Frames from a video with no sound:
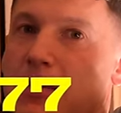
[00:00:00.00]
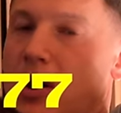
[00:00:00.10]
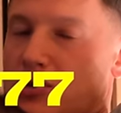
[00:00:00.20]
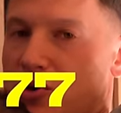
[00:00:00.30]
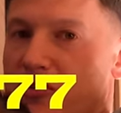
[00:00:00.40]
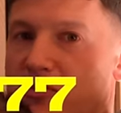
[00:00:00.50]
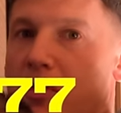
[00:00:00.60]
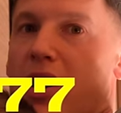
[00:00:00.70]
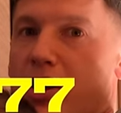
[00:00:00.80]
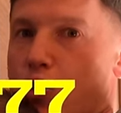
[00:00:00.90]
miles off
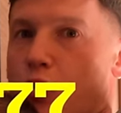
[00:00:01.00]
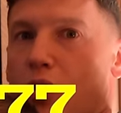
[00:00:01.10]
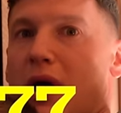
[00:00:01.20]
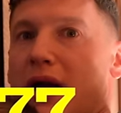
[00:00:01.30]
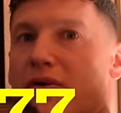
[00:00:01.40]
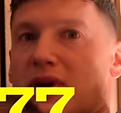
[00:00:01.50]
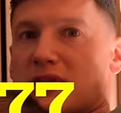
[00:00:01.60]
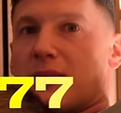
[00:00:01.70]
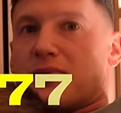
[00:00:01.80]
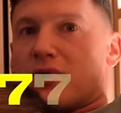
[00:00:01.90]
my normal calorie
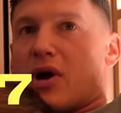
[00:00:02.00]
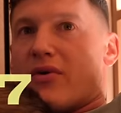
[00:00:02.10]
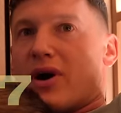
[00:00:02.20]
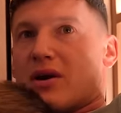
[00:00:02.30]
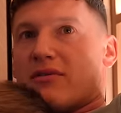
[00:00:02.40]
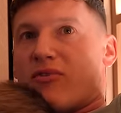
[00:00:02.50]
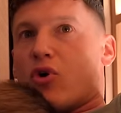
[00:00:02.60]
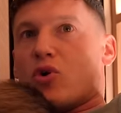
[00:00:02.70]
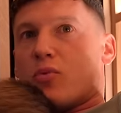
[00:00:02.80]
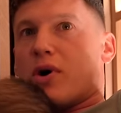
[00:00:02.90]
consumption, I reckon,
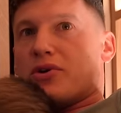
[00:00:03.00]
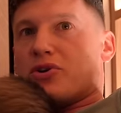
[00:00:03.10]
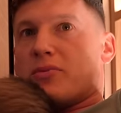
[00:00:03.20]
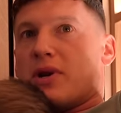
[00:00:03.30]
volume-wise. Do you know what I